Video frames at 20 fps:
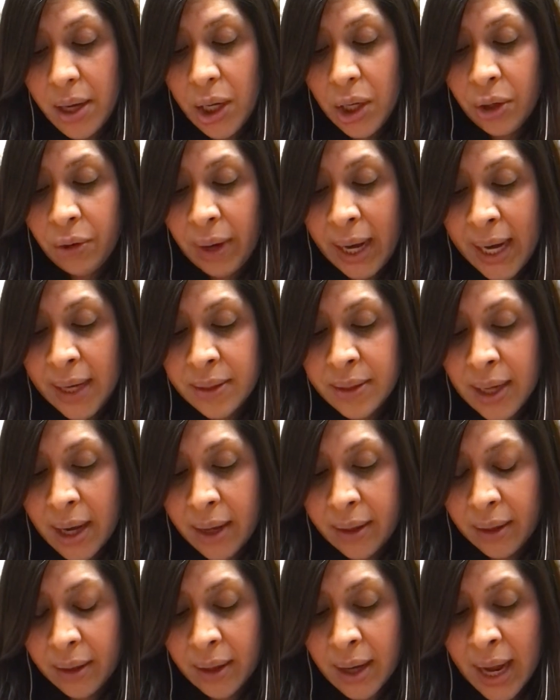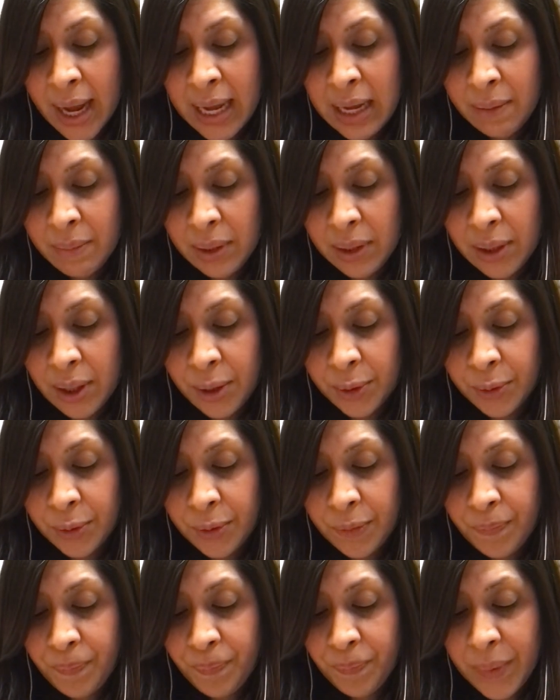"Granddaughter, I am
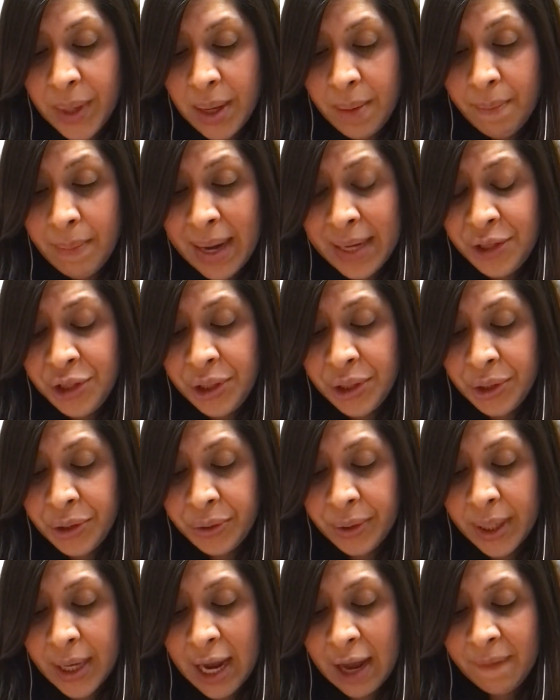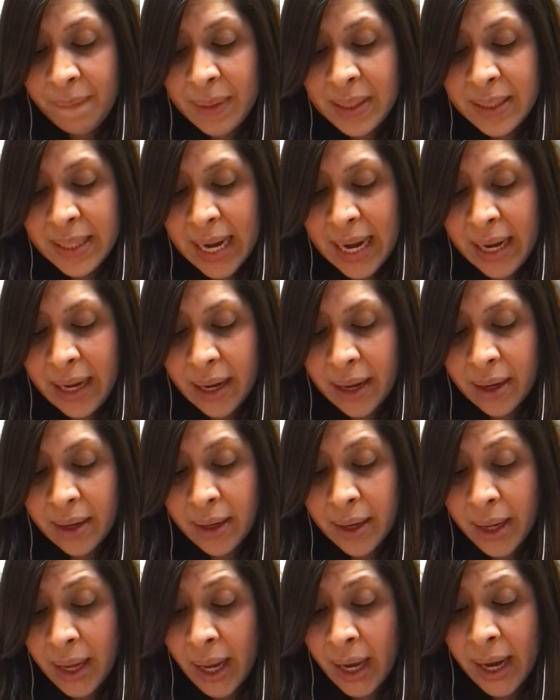alone. My children have been taken,
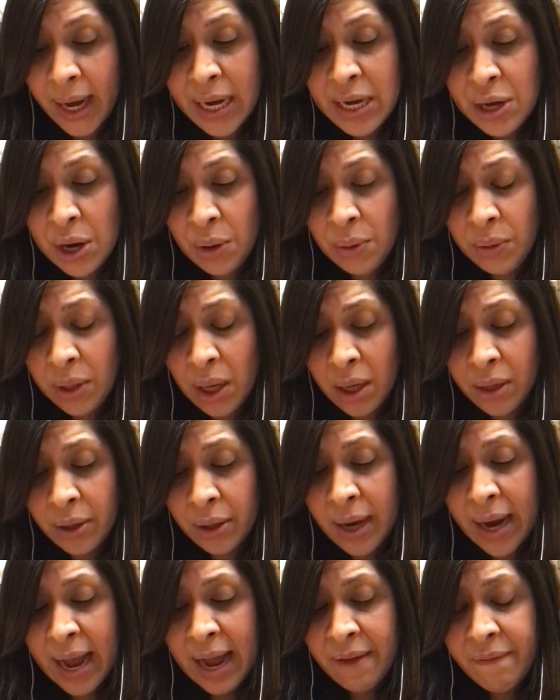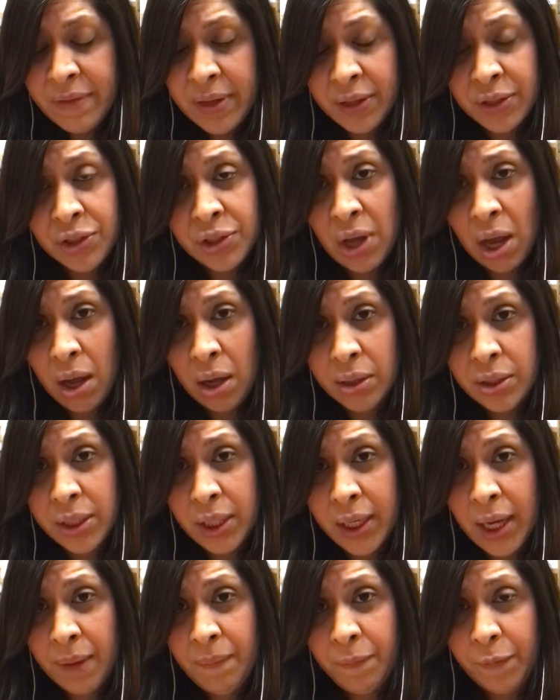and I no longer have their song to
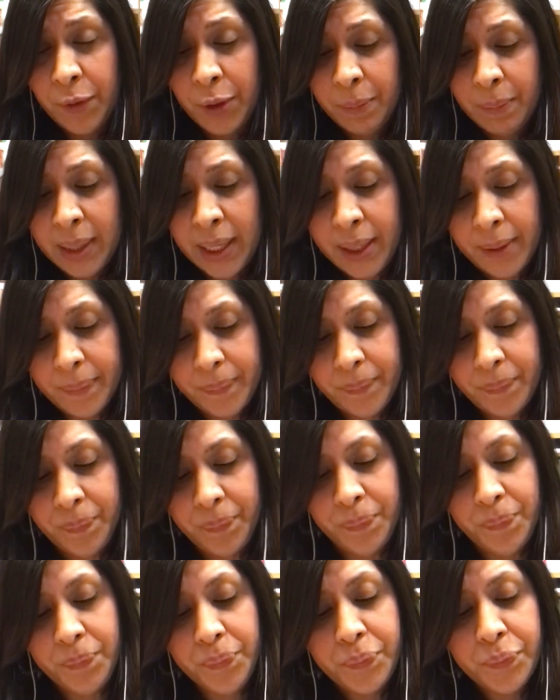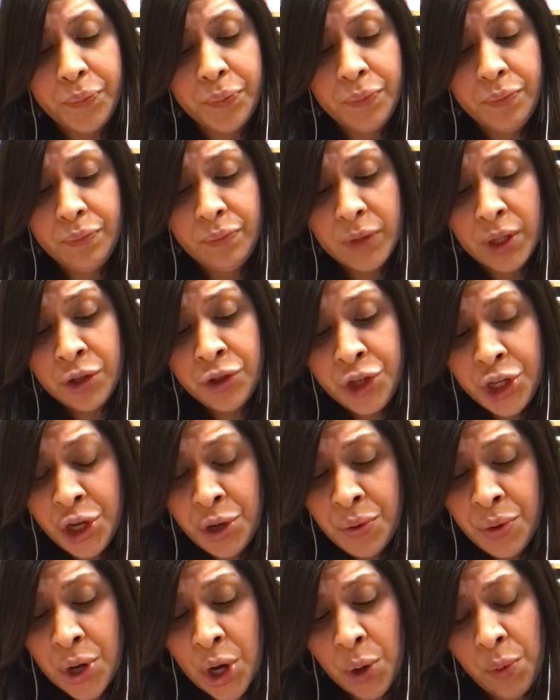comfort me." "Do
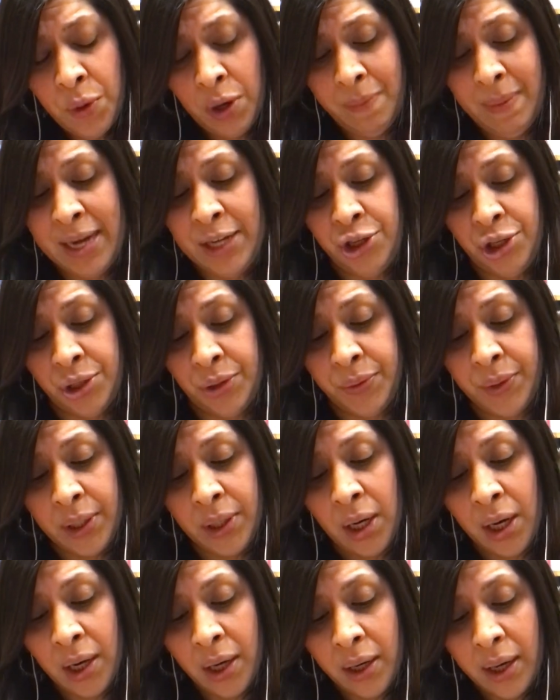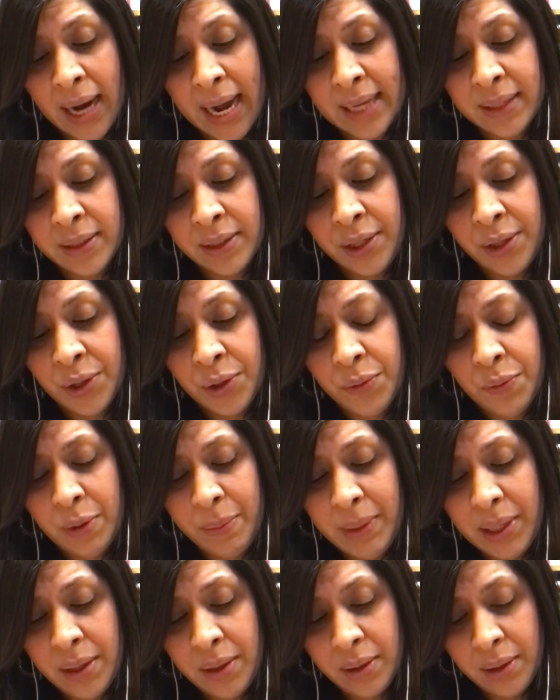you know where my children are?" asked the old
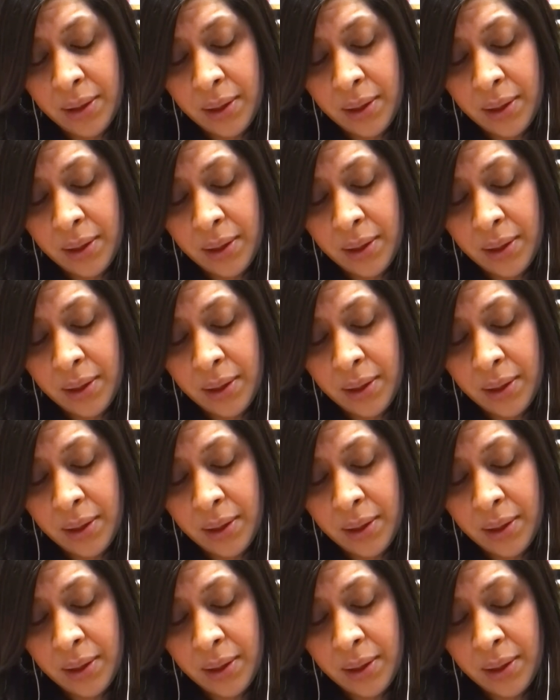woman.